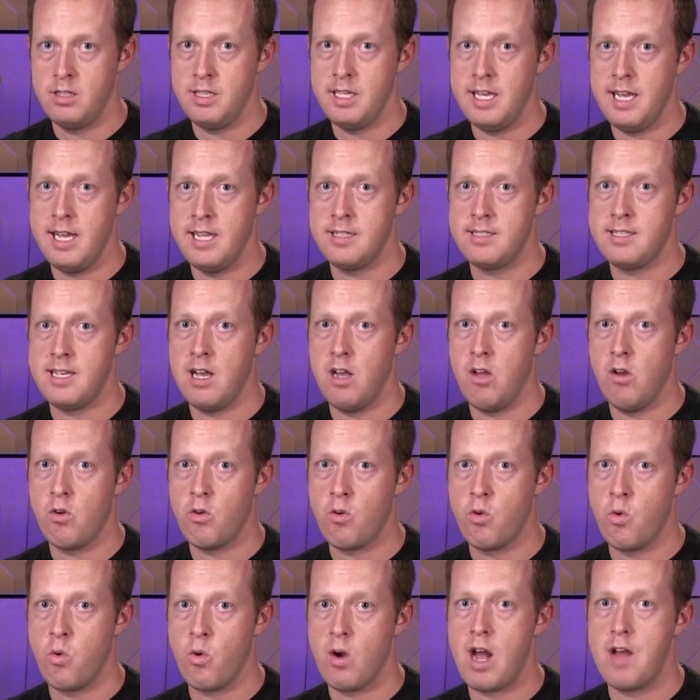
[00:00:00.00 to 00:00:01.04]
on the
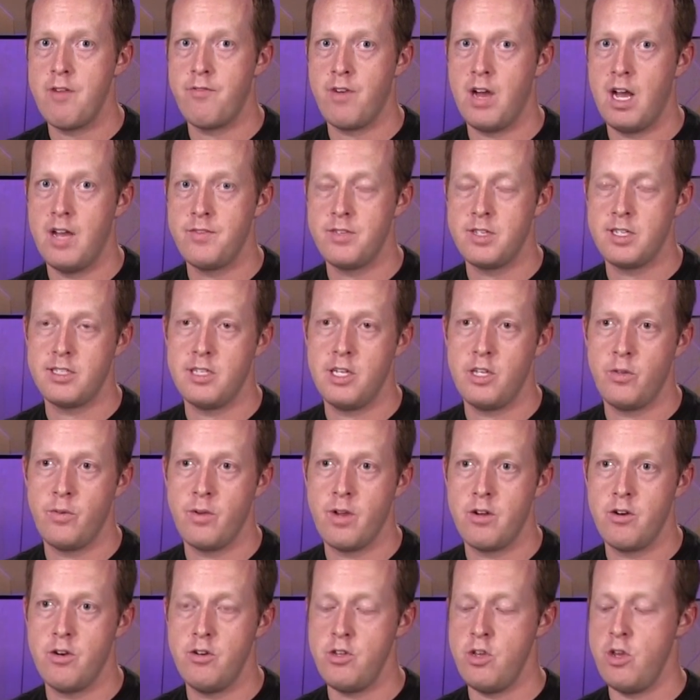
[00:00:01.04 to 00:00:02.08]
Intel Core i five
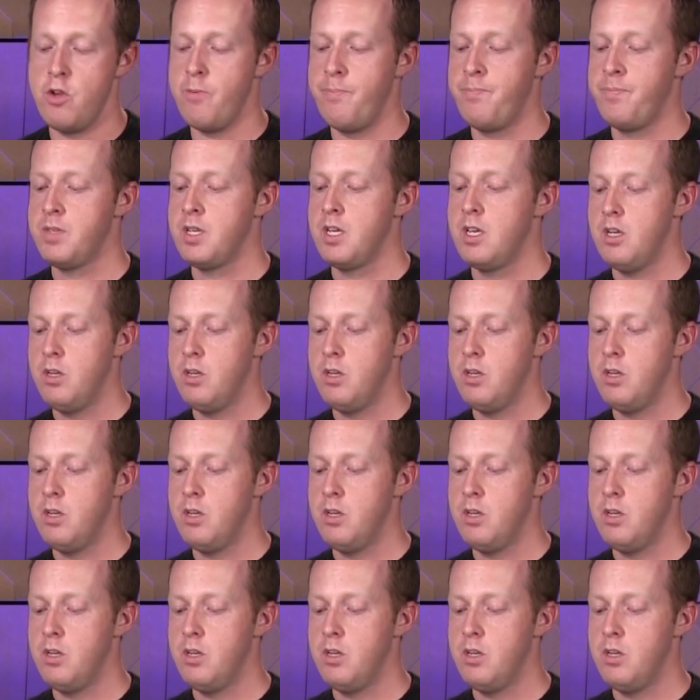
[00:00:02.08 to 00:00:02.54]
sixty-three hundred U